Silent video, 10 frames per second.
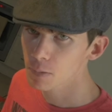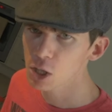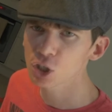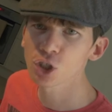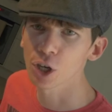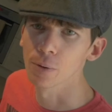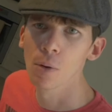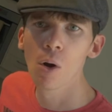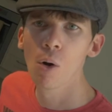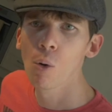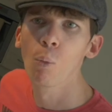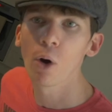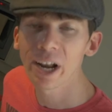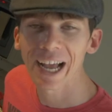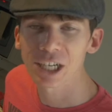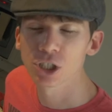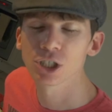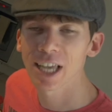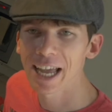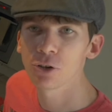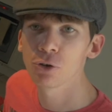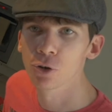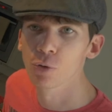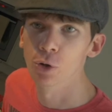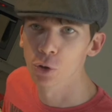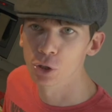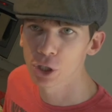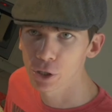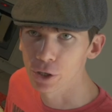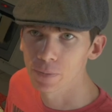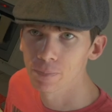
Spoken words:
So, what actions can you do on your turn?